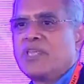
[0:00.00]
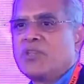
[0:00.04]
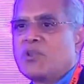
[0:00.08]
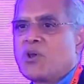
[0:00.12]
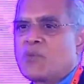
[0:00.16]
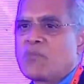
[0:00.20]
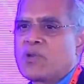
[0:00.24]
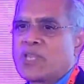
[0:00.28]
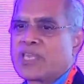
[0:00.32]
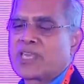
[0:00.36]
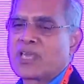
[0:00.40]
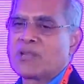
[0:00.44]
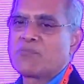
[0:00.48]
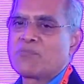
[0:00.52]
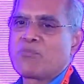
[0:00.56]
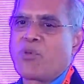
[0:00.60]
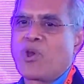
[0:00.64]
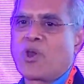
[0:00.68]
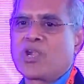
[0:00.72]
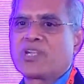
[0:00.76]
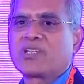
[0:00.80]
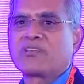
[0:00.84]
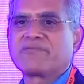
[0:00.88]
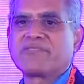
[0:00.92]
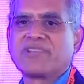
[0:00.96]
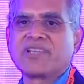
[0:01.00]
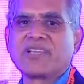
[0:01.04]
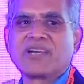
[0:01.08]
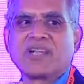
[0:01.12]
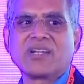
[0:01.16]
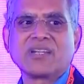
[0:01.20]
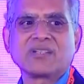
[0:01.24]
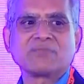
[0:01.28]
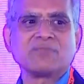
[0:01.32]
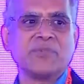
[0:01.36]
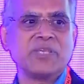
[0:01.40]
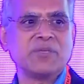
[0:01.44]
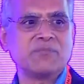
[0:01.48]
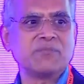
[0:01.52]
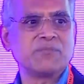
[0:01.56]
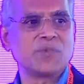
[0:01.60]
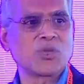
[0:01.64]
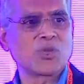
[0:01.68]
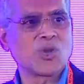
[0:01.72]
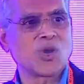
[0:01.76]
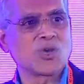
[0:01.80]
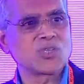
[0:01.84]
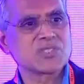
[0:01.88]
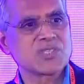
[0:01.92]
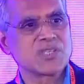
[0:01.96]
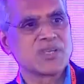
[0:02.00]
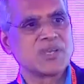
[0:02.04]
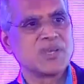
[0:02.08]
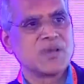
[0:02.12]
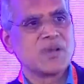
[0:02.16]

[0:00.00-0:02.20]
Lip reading: Nobody can point a finger at me, because